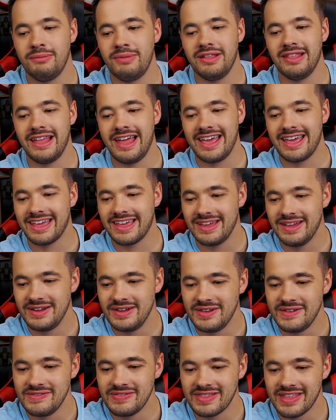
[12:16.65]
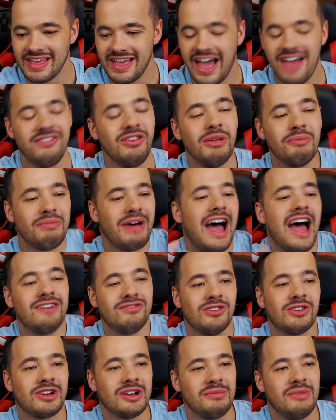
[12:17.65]
But like, I feel bad
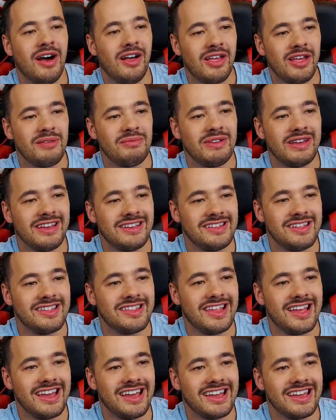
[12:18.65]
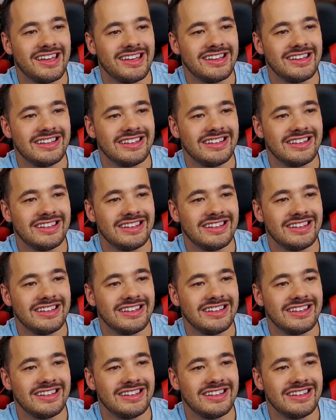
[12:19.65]
for Kamala because it's like